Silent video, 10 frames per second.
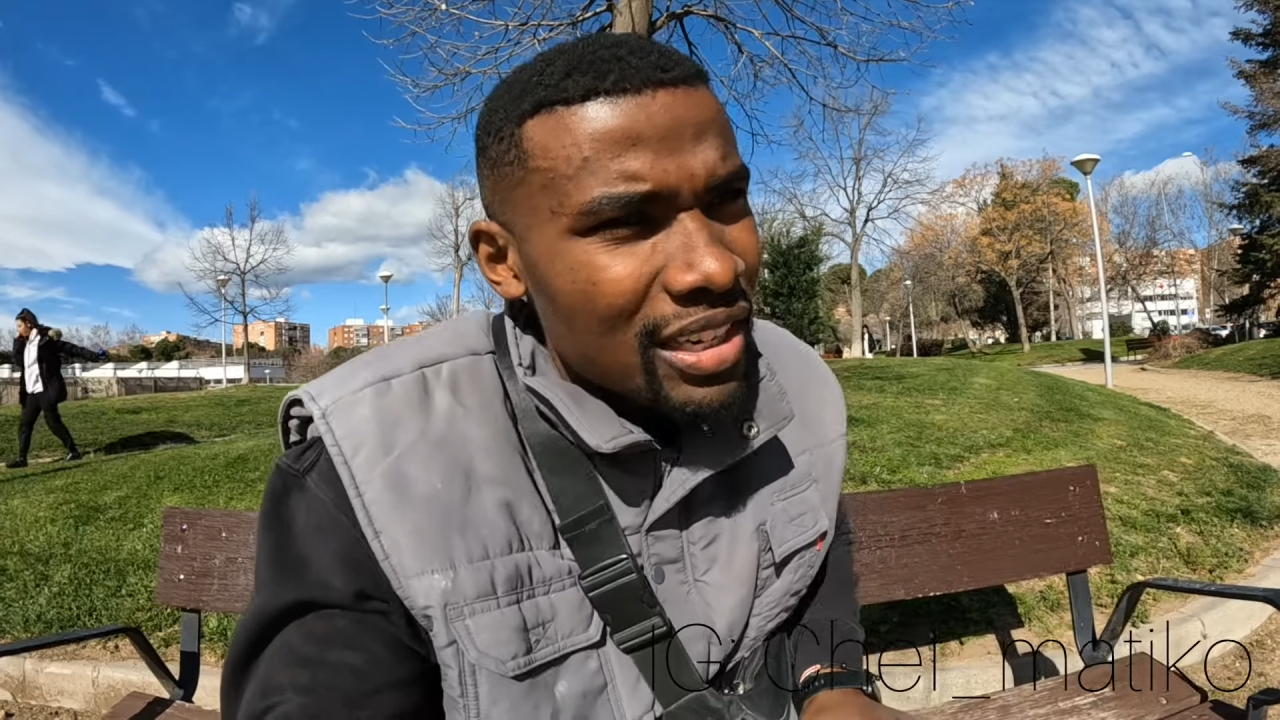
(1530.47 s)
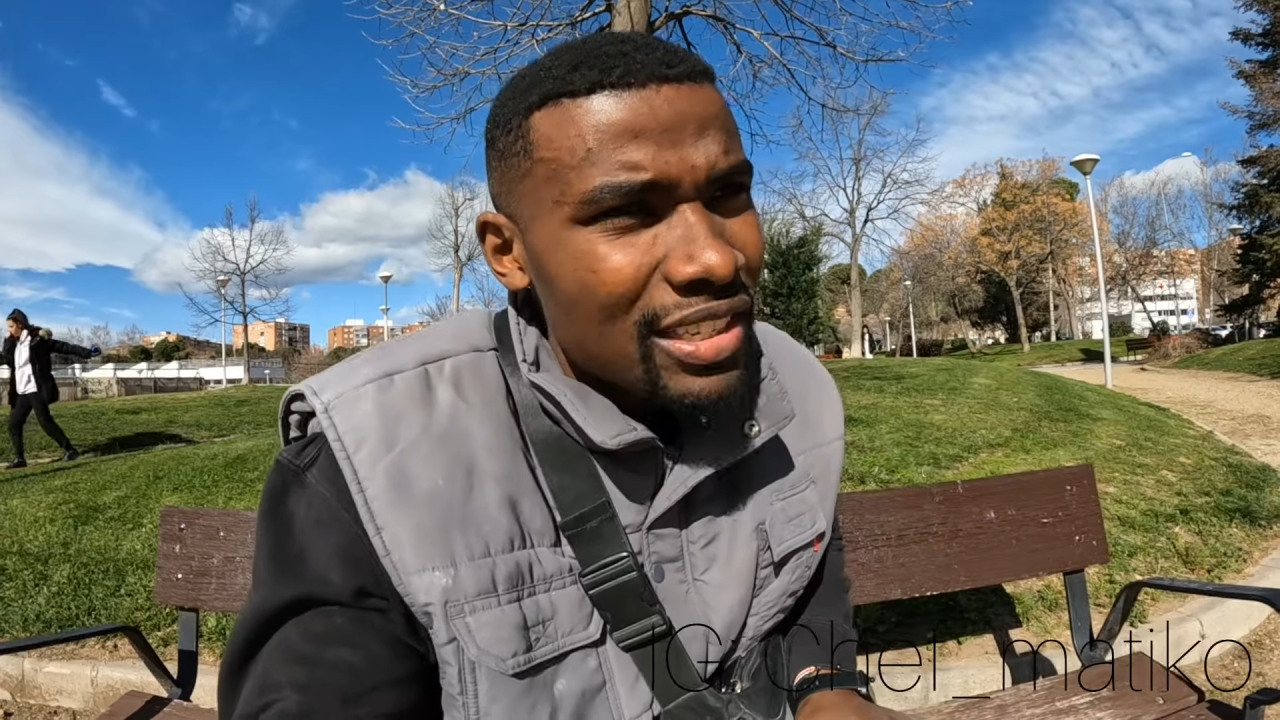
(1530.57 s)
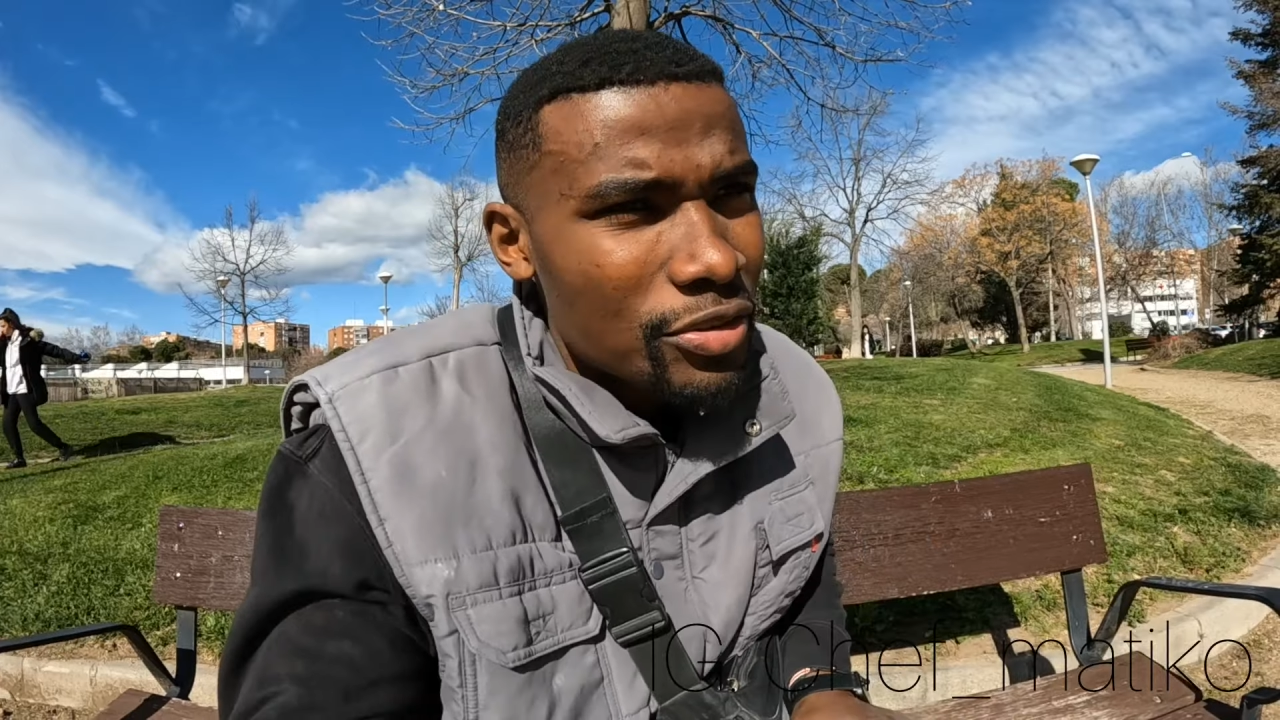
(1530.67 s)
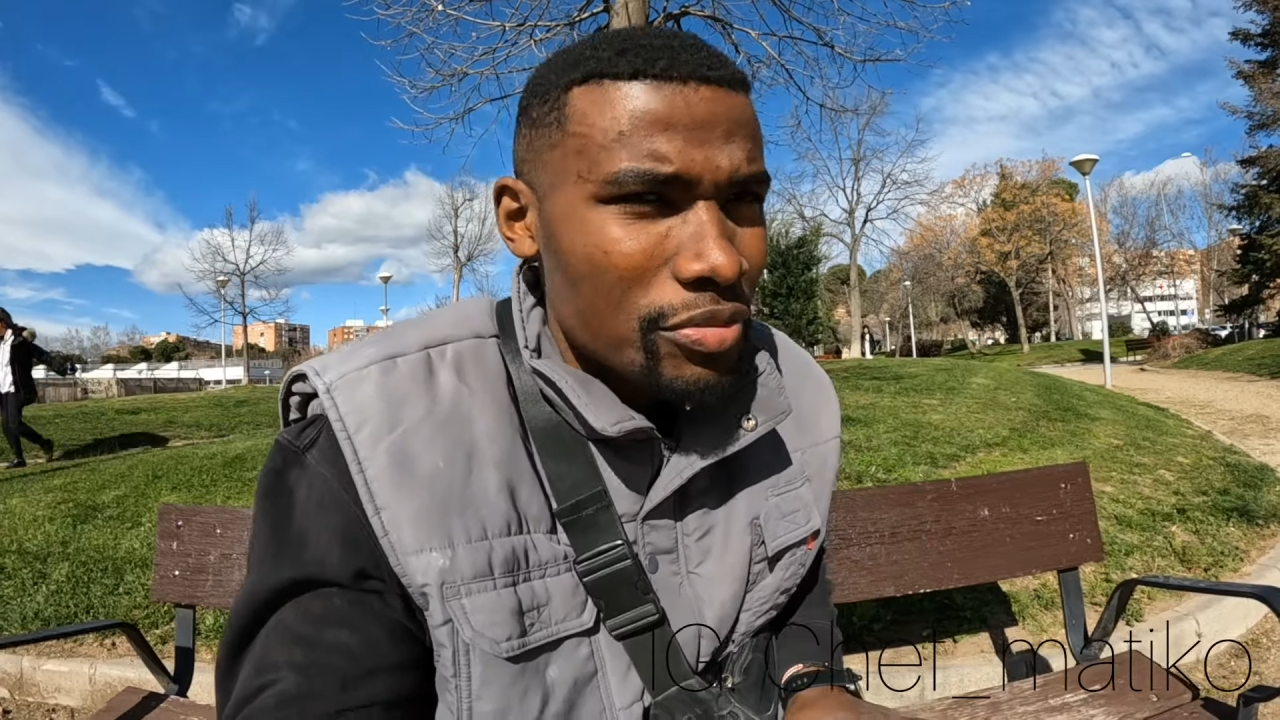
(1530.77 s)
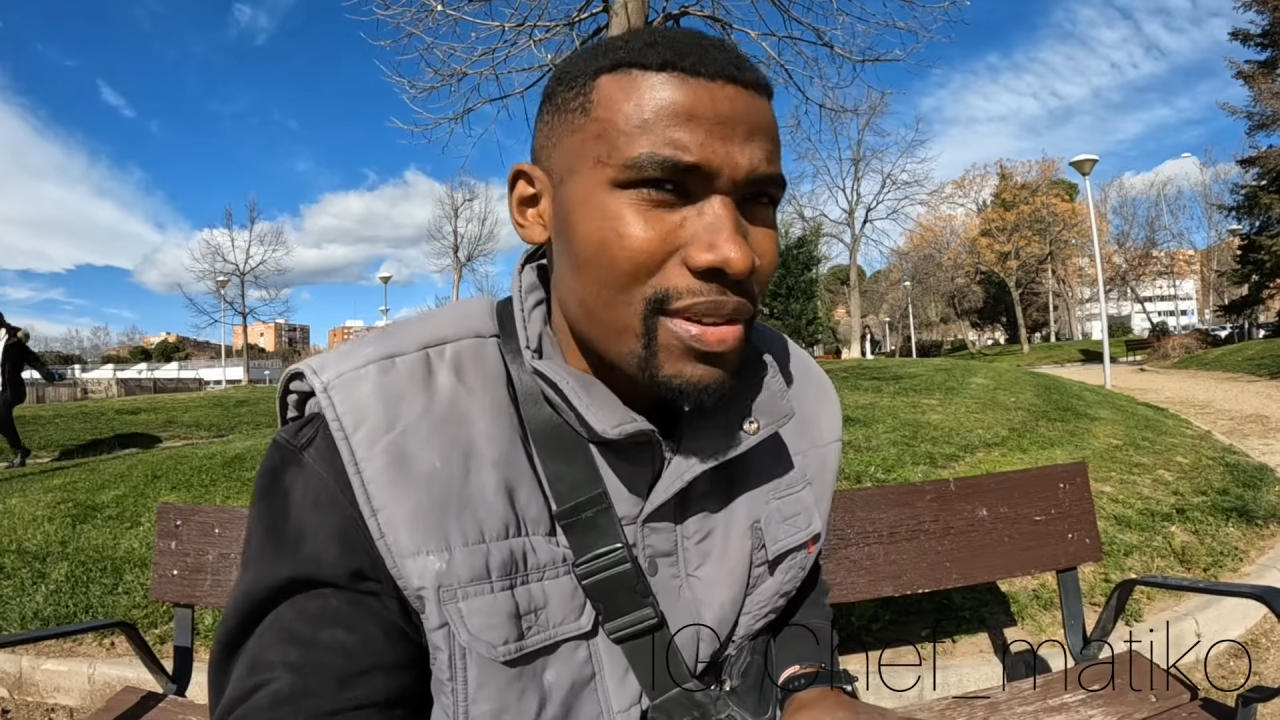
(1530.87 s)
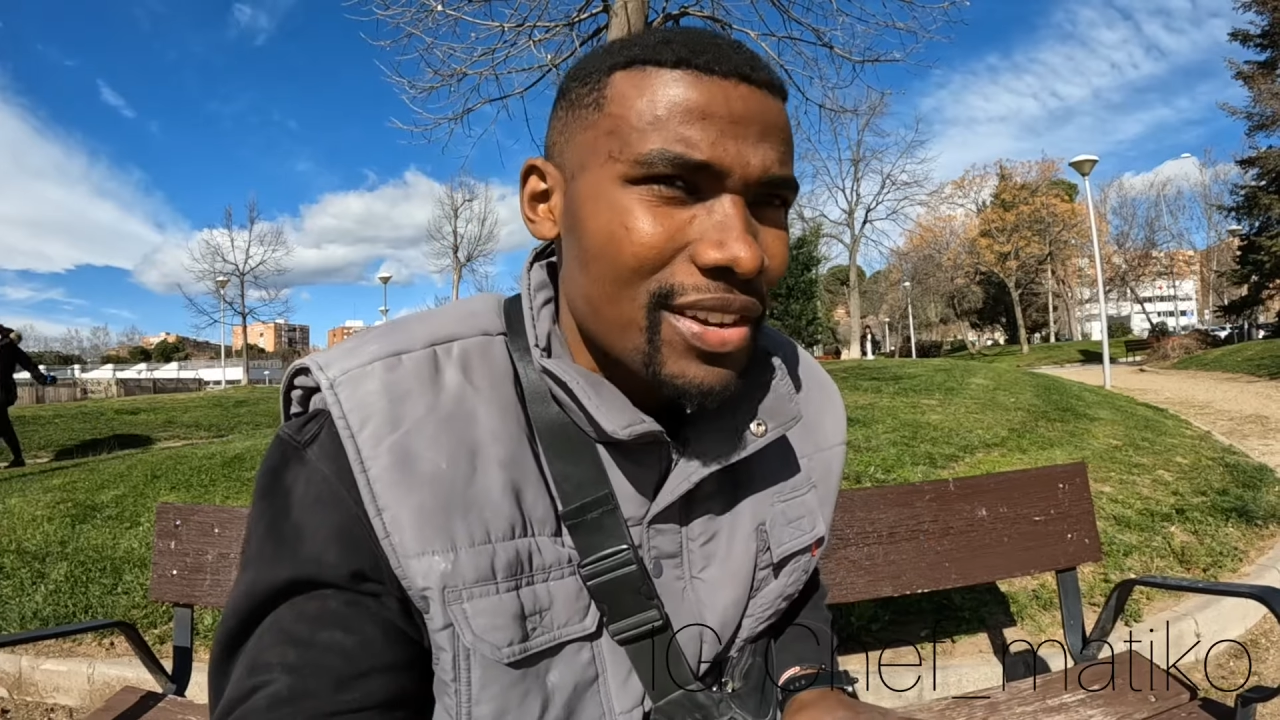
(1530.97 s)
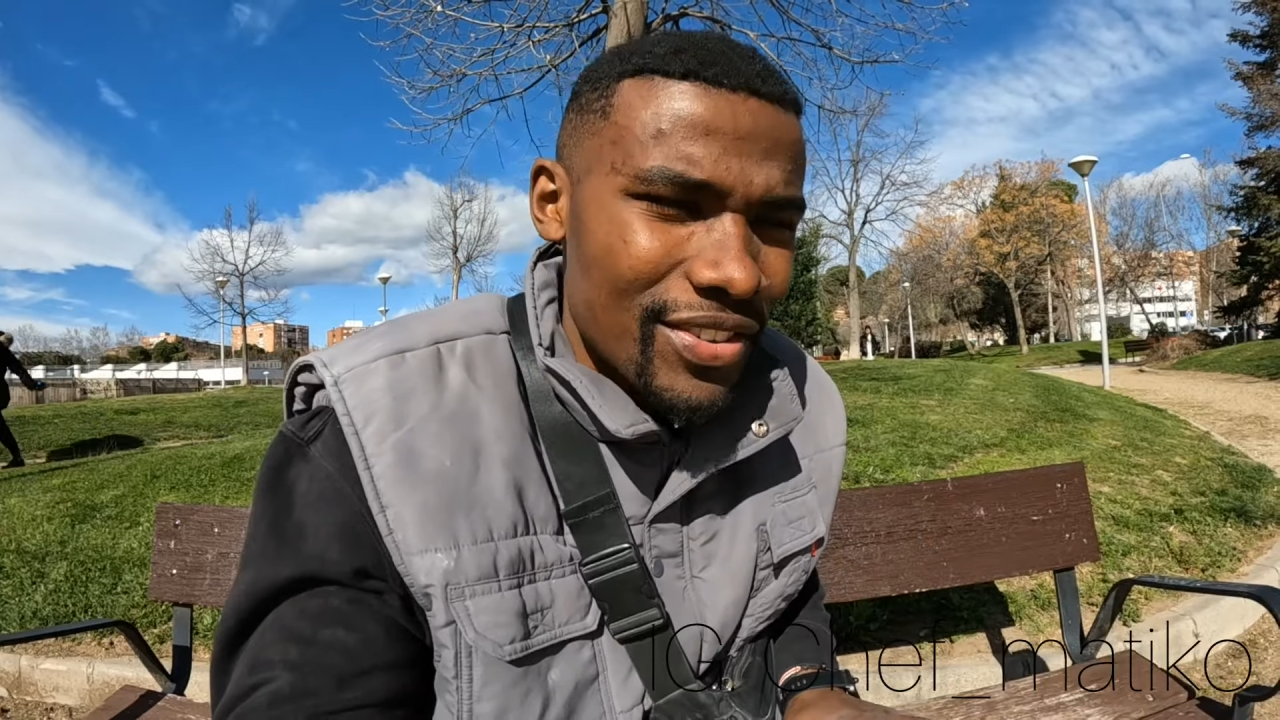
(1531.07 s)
that is not my